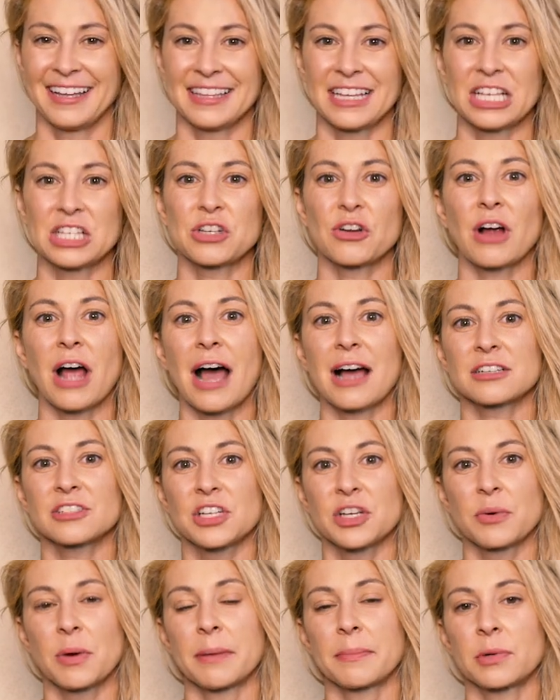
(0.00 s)
These are
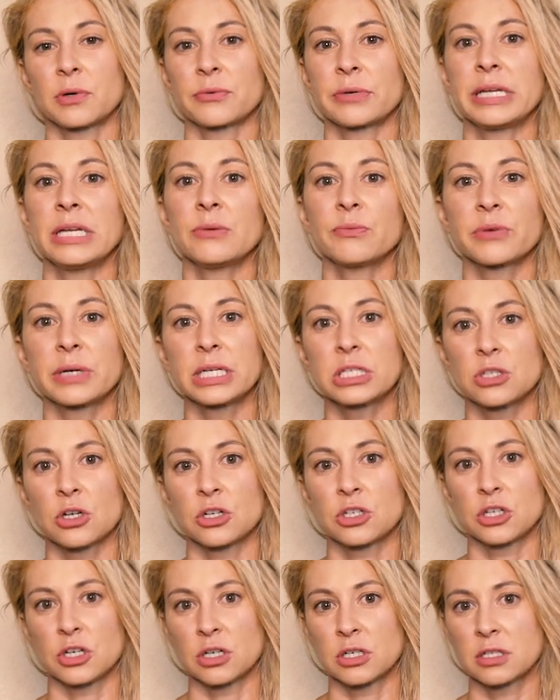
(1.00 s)
actually what marine
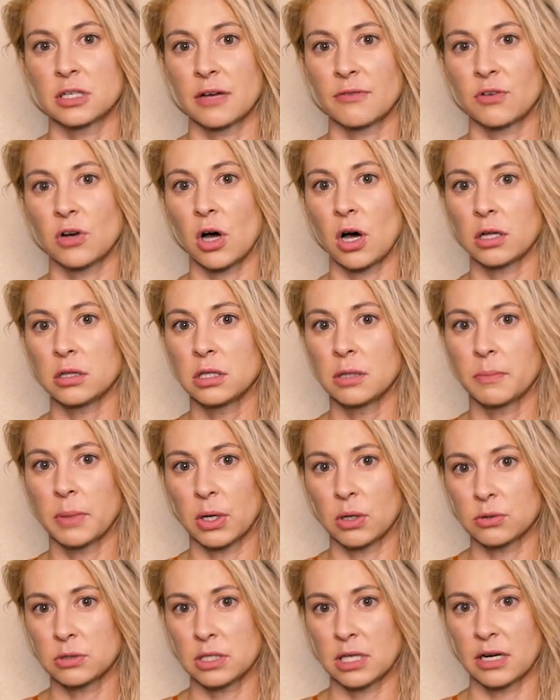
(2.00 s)
researchers have called the
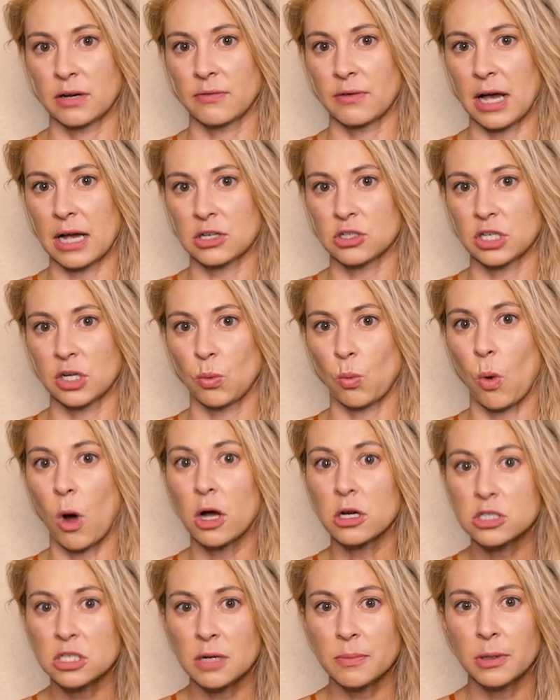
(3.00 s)
boats that have actually
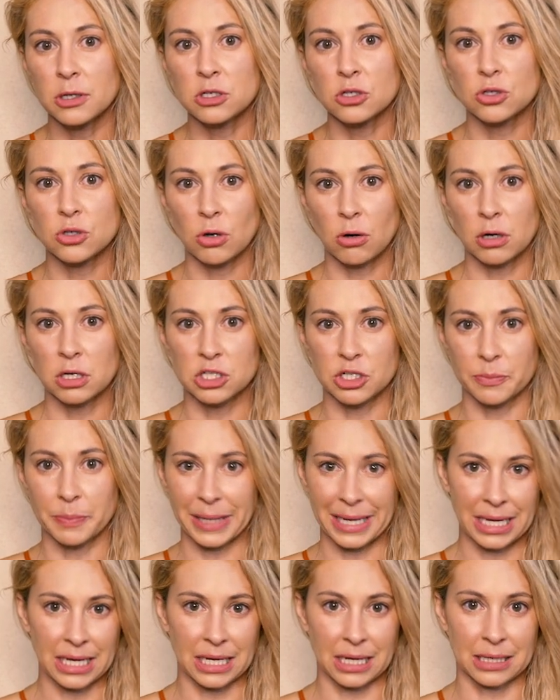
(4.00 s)
washed up on shore in
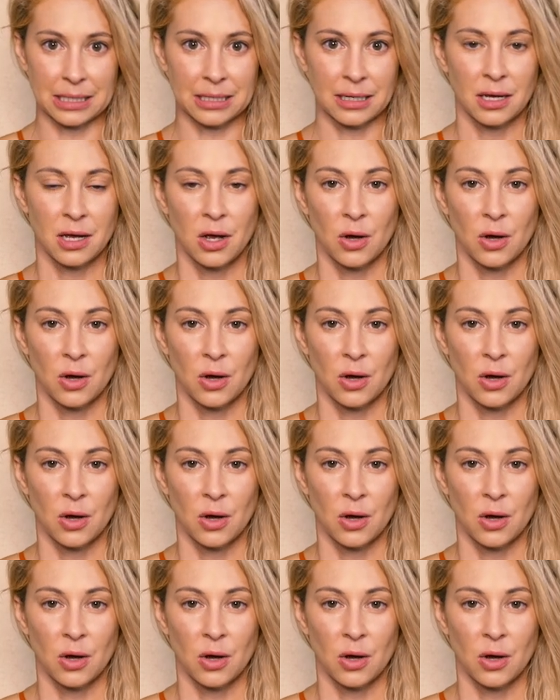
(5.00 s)
Japan